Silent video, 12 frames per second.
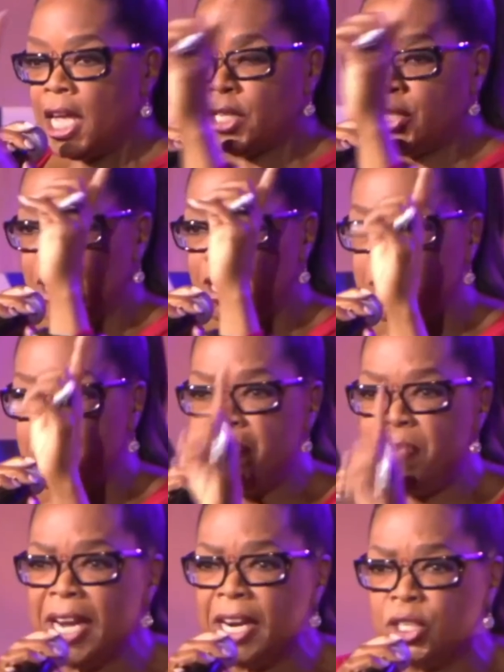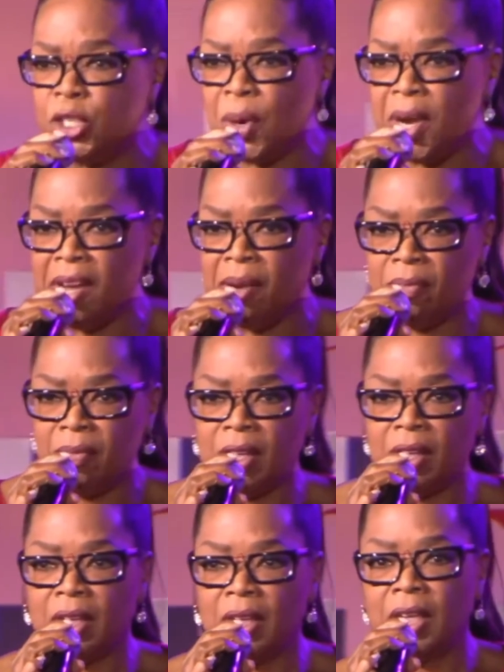Because there's a bigger dream.
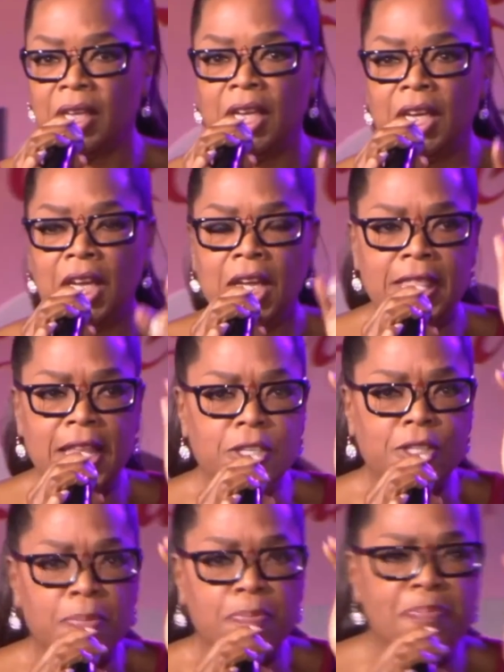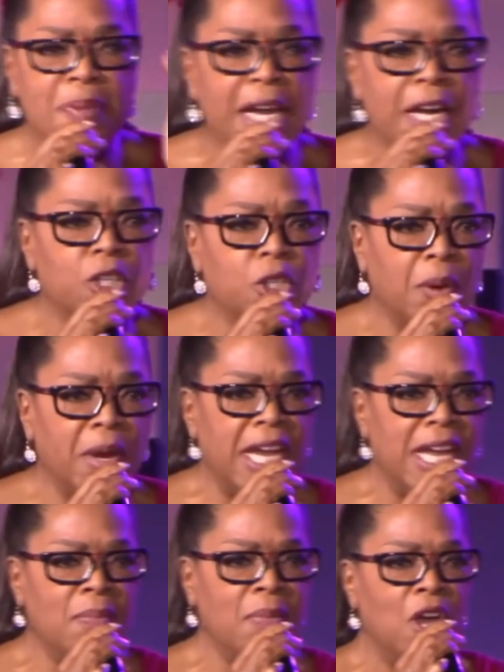There's a bigger
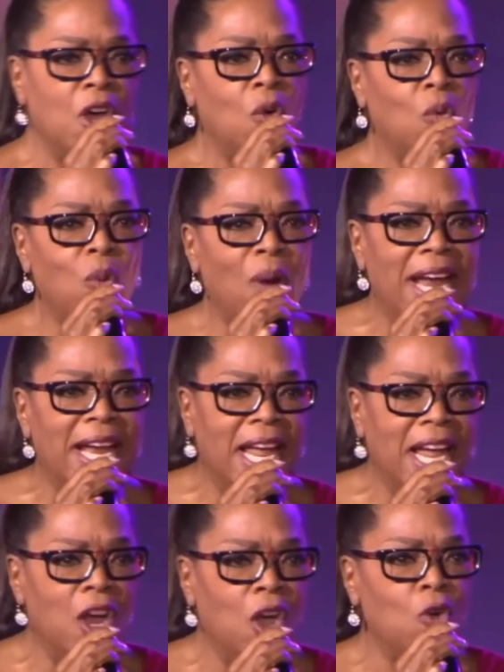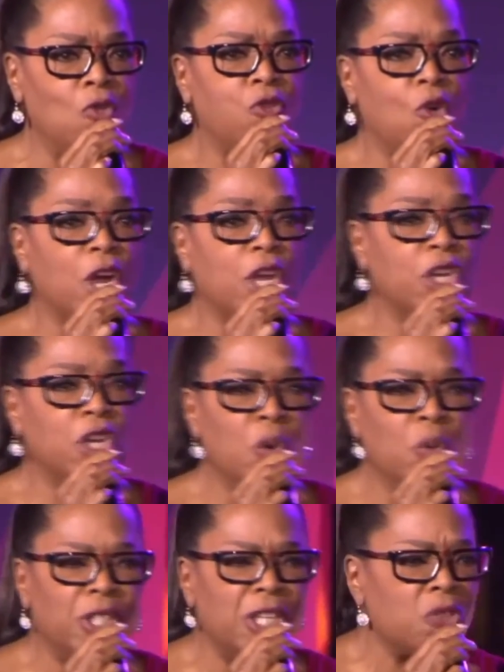dream waiting for
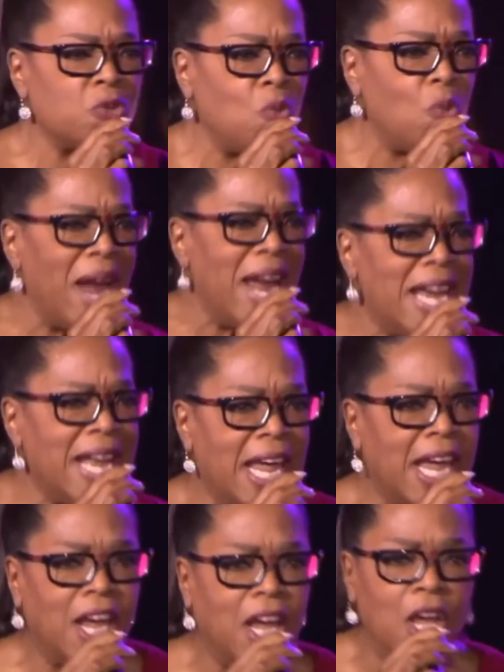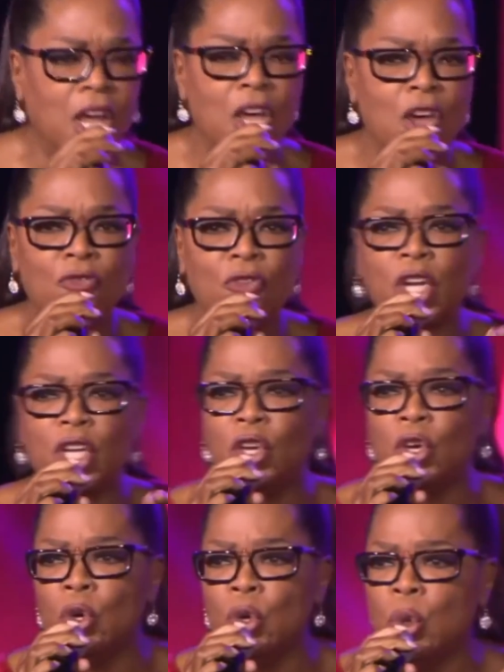you, just waiting for
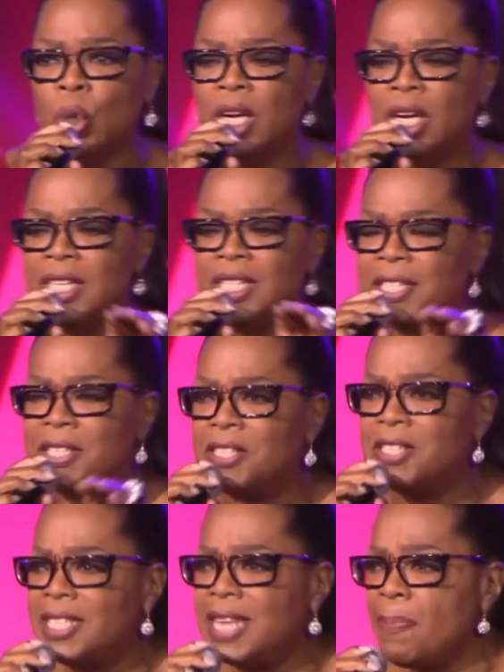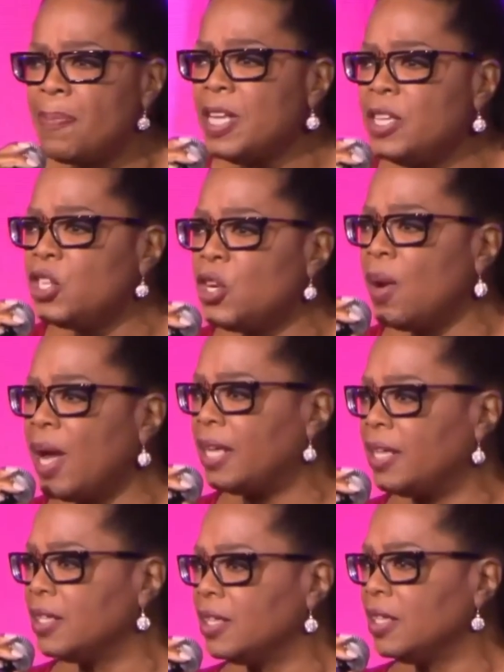you to step into it.